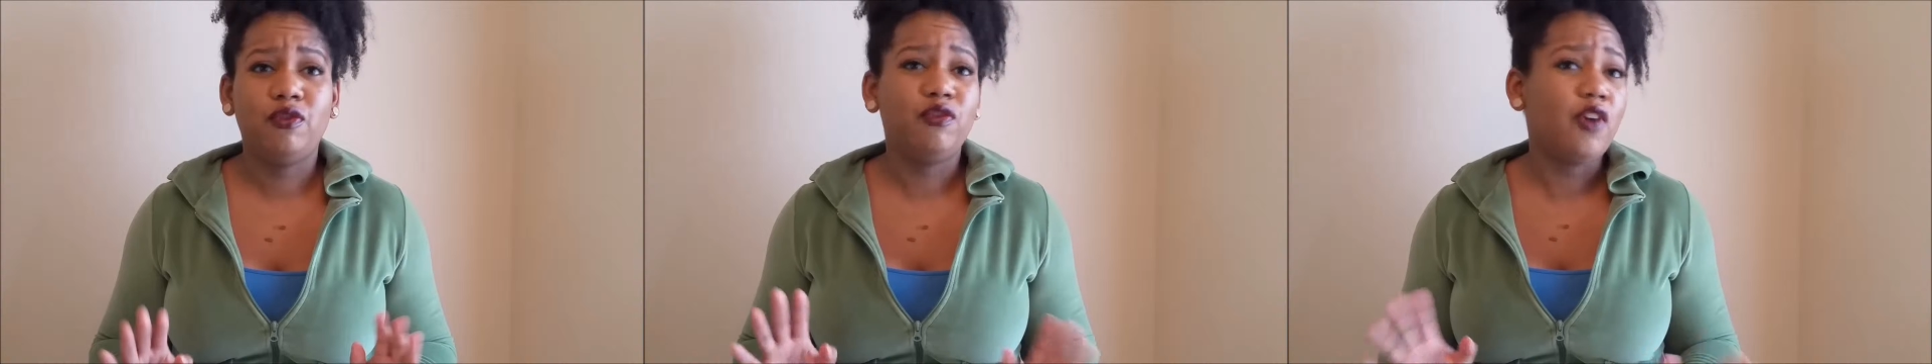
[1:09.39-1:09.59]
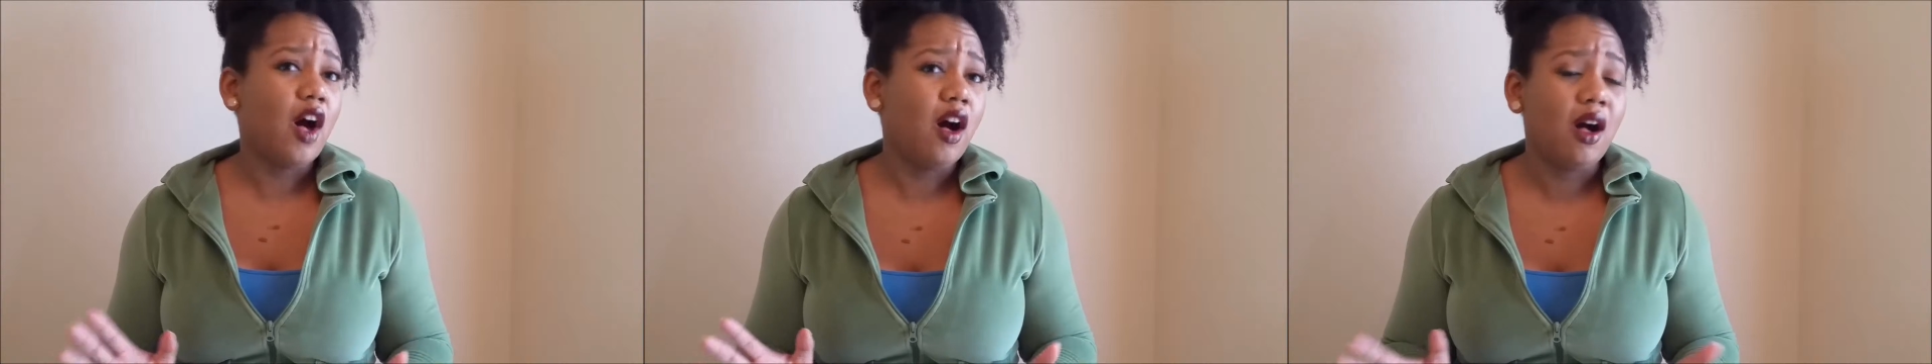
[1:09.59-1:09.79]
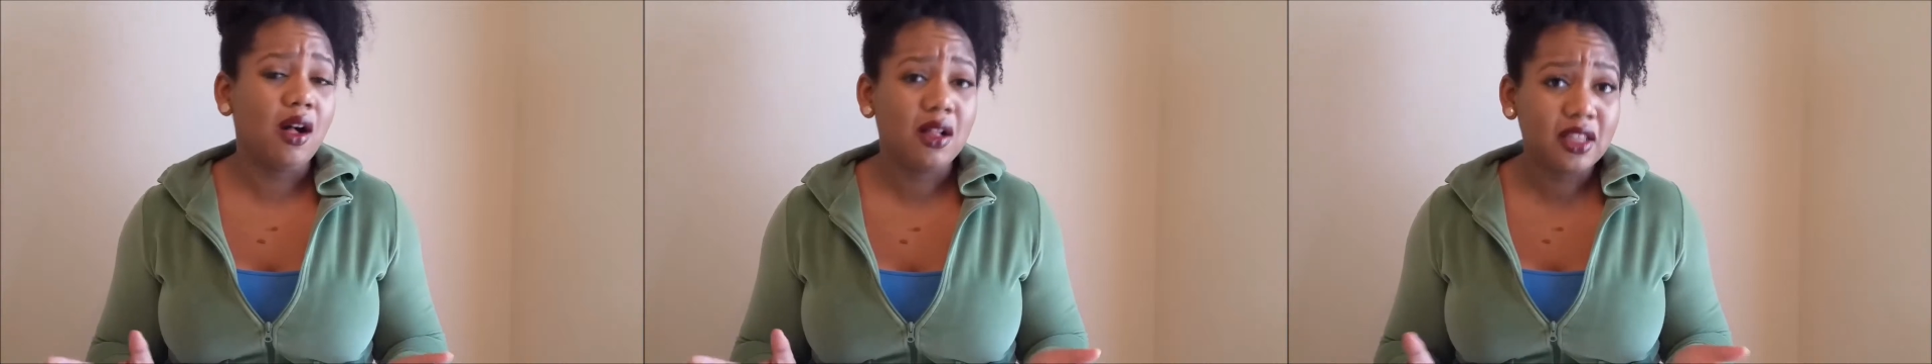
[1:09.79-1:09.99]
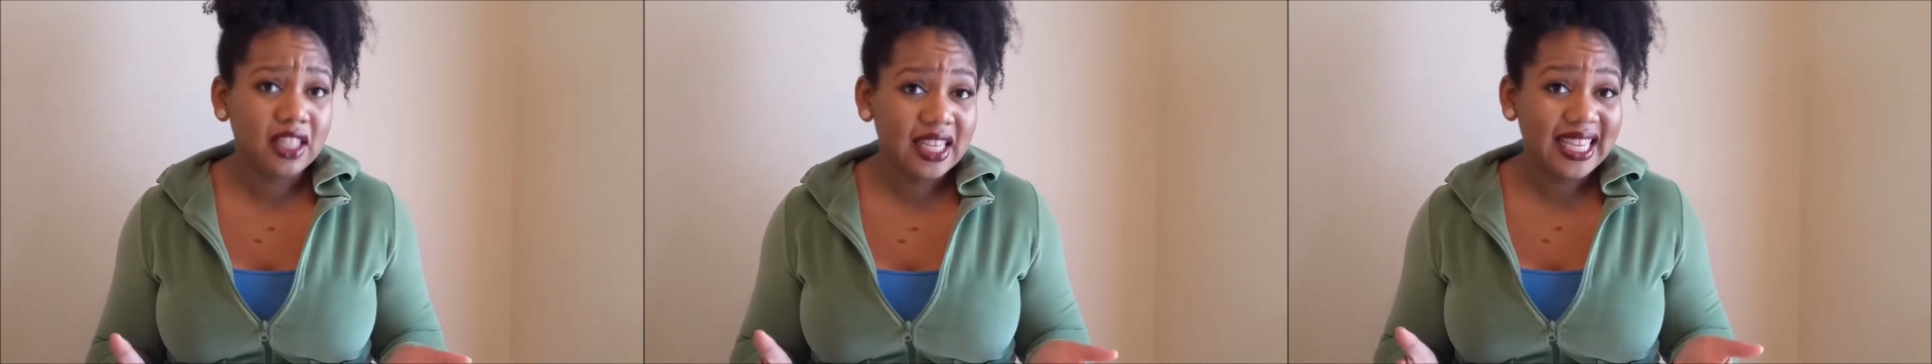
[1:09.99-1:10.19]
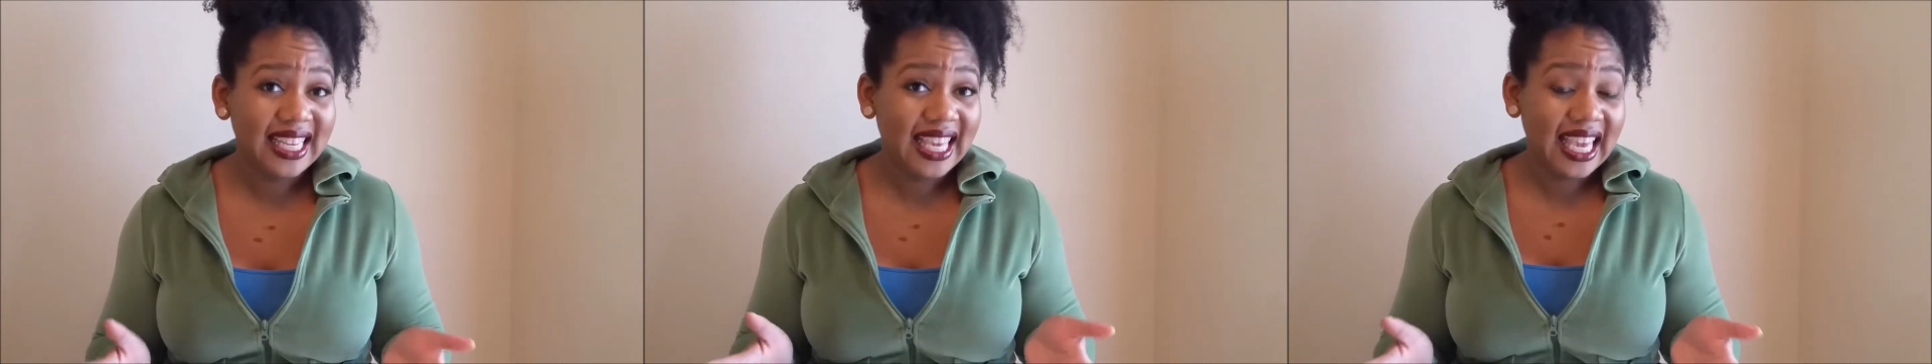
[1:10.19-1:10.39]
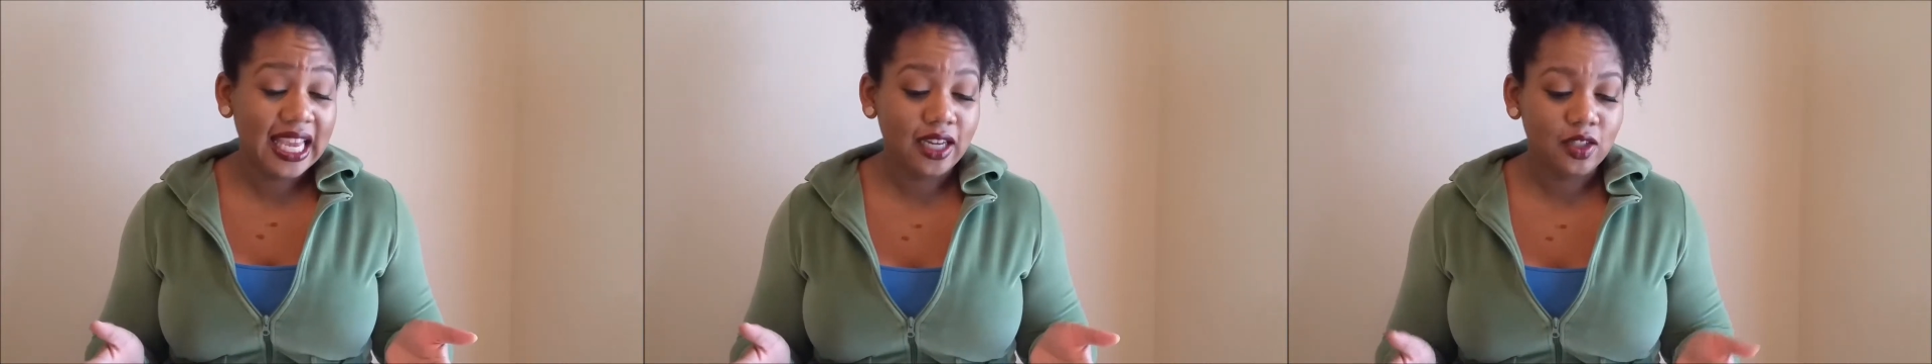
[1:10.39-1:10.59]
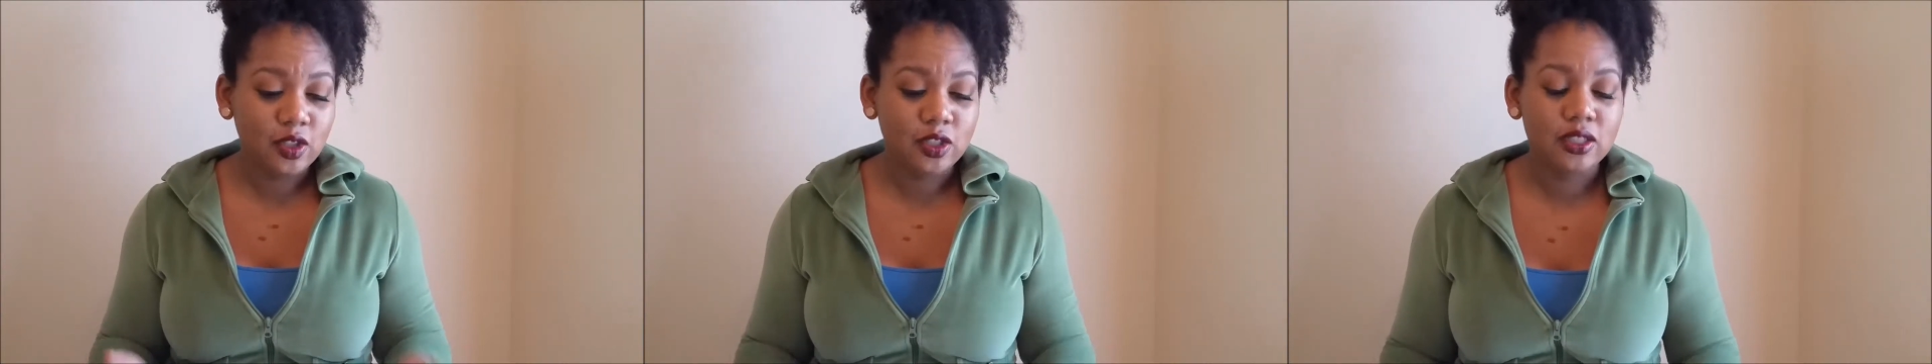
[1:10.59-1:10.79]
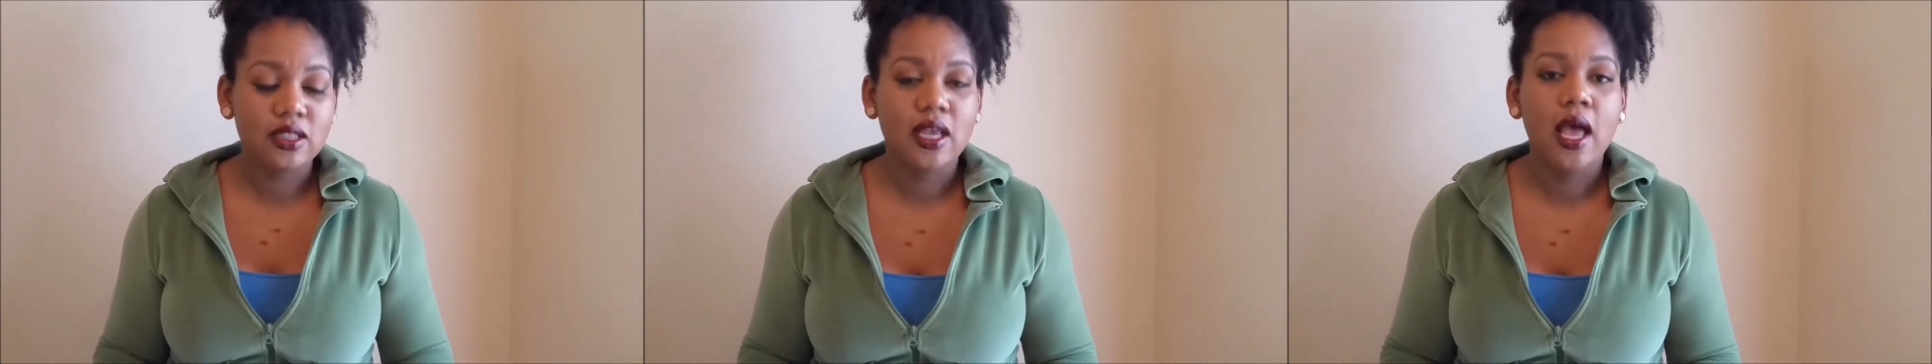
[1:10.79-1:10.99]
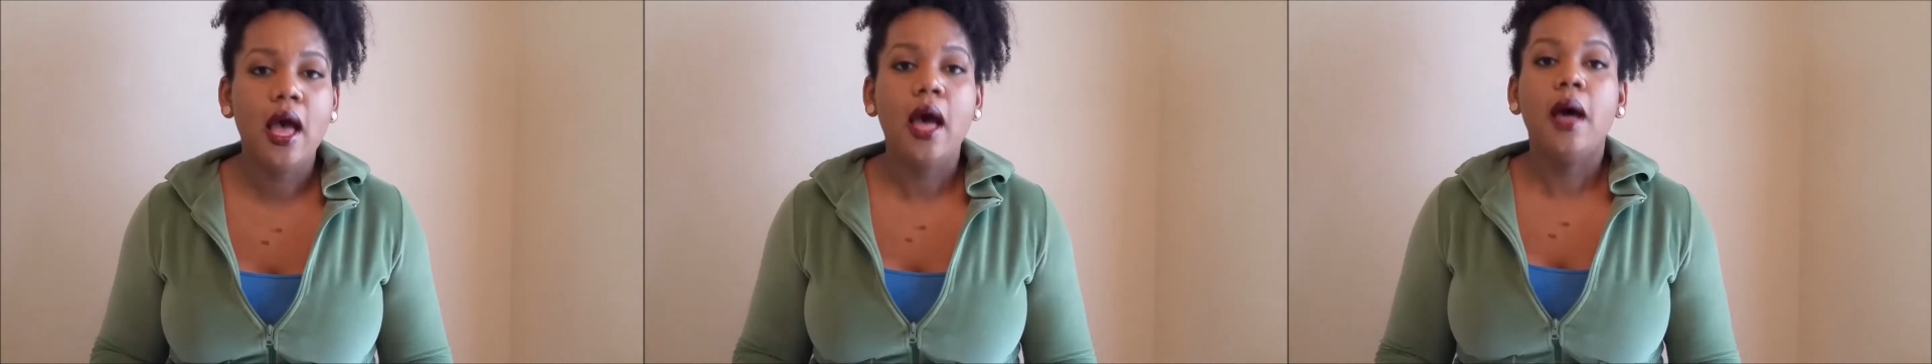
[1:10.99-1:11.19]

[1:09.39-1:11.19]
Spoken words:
fall candles,